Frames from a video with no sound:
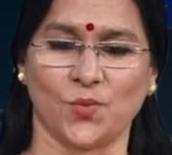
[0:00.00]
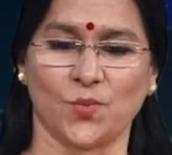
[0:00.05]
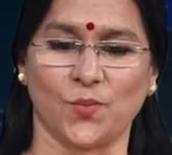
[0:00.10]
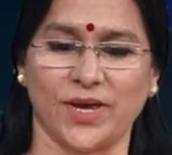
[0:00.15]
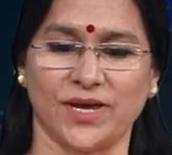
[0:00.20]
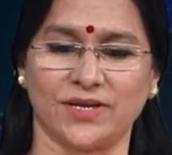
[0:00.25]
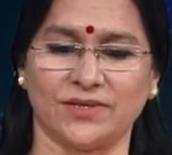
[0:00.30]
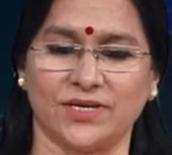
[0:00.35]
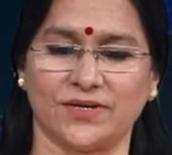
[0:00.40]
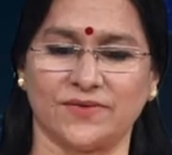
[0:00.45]

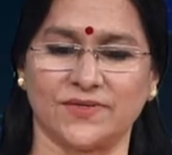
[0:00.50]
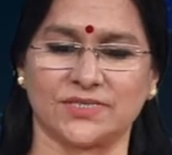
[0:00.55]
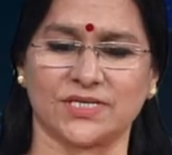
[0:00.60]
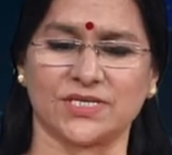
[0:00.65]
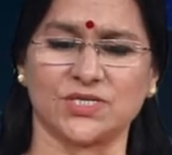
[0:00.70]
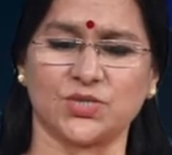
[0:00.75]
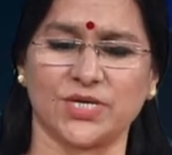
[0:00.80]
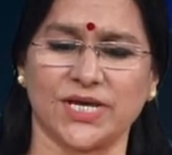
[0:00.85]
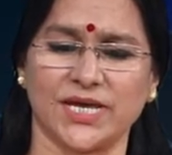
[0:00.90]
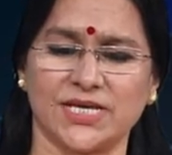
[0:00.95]
where there is
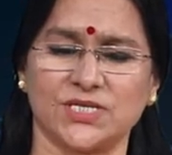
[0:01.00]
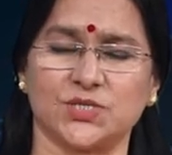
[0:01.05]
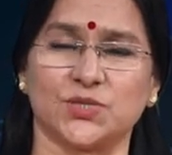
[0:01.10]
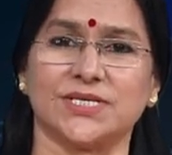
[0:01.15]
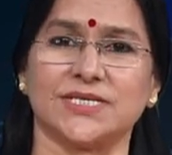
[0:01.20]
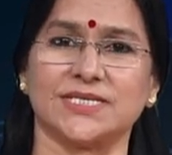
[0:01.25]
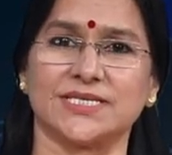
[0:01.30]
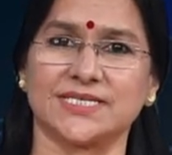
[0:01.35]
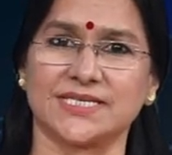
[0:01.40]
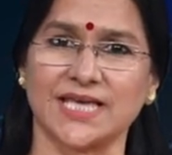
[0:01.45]
a change
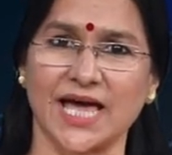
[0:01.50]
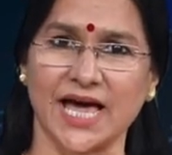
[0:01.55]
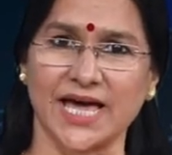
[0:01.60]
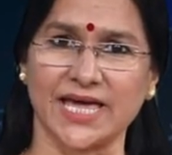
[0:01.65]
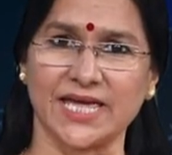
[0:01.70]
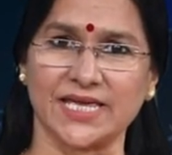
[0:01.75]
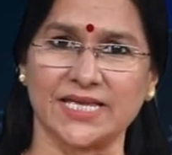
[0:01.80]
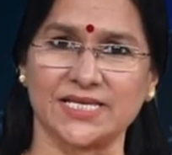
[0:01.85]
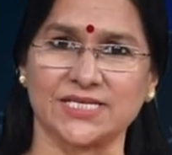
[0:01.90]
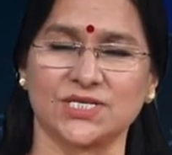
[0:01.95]
in
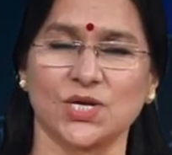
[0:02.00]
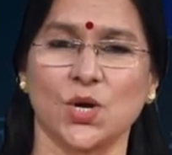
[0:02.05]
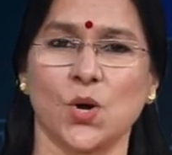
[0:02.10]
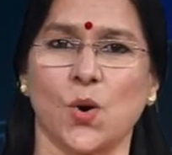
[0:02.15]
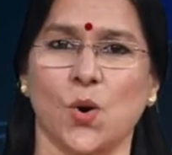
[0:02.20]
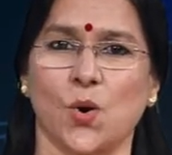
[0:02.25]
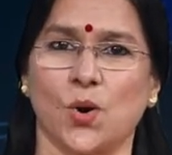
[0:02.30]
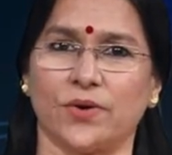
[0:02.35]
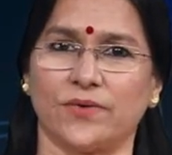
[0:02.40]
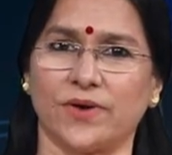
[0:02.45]
size
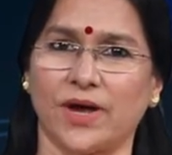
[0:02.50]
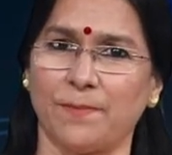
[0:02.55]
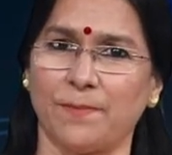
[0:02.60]
or